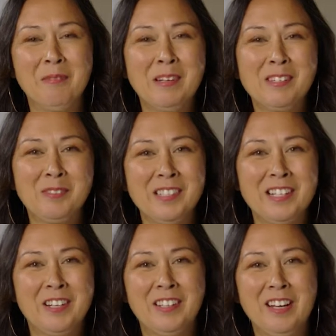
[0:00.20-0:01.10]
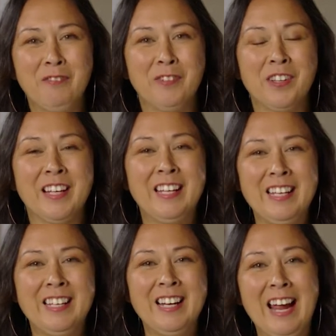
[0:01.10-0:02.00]
Columbia is really great for the
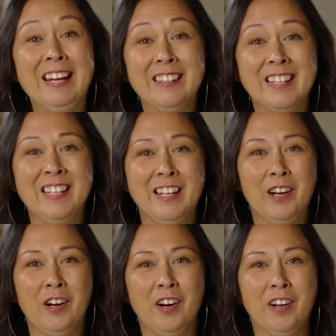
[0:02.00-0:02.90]
kid and the kid at